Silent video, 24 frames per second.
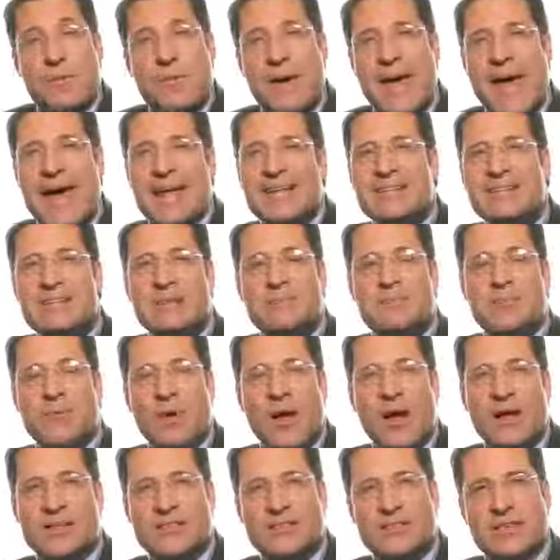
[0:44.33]
And the patented
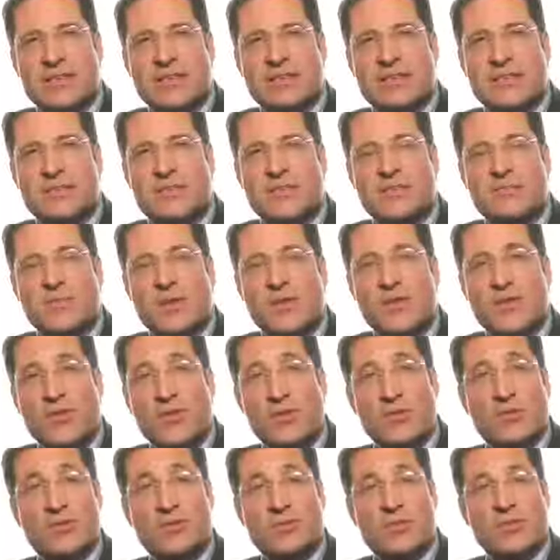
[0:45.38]
process that's been
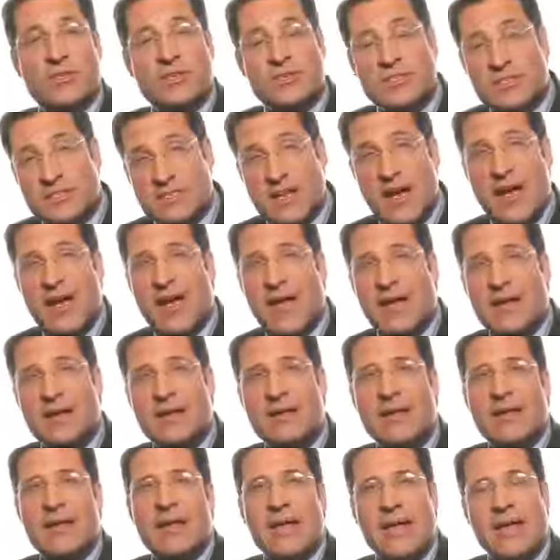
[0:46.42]
used to
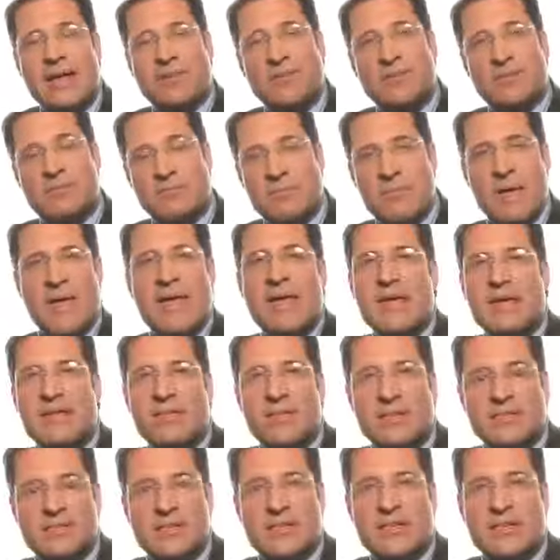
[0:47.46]
design and to
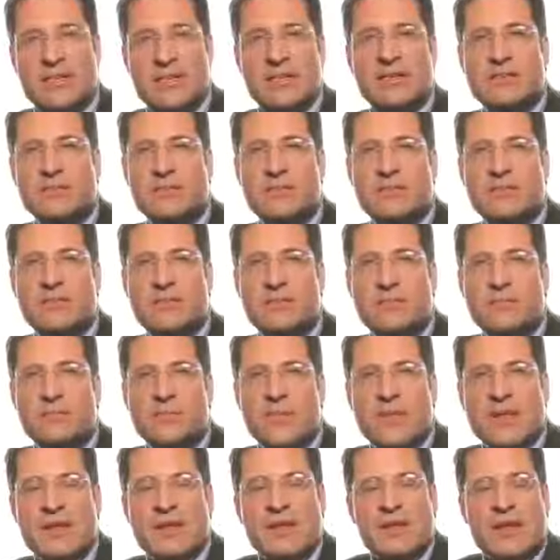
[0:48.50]
make this adhesive
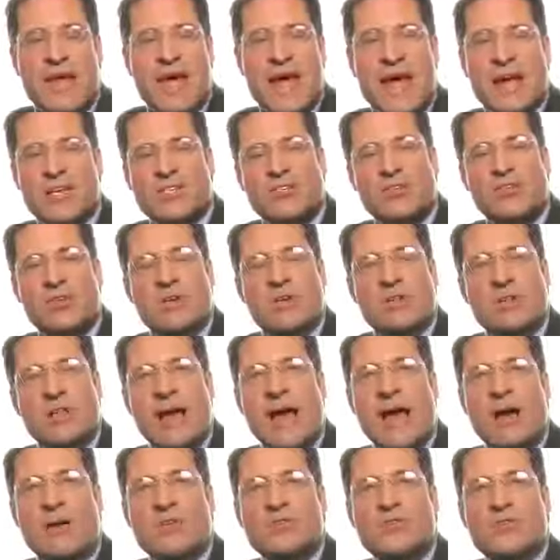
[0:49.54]
actually
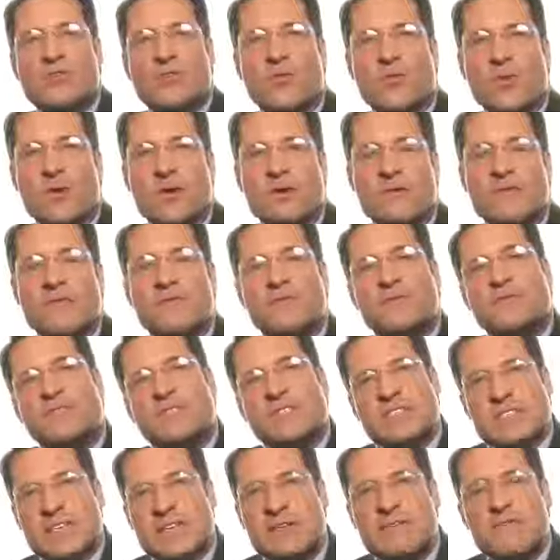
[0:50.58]
allows for a
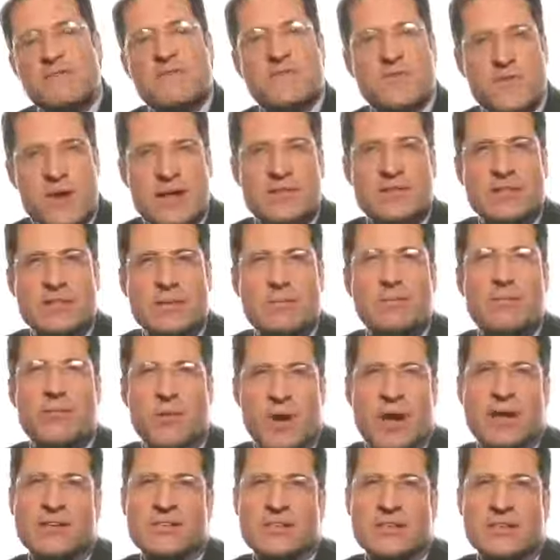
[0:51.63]
skin-friendly
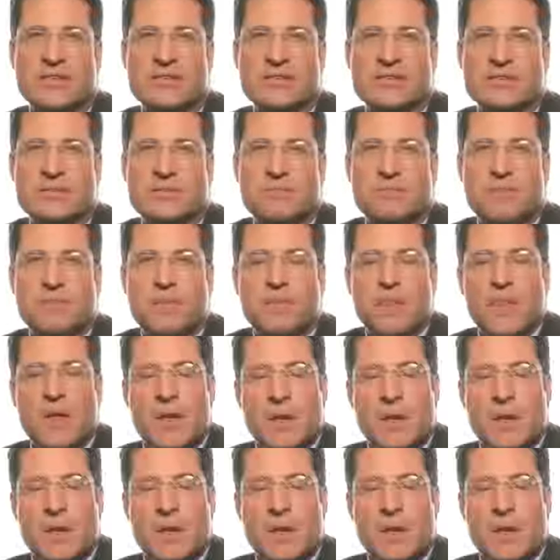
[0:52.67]
process.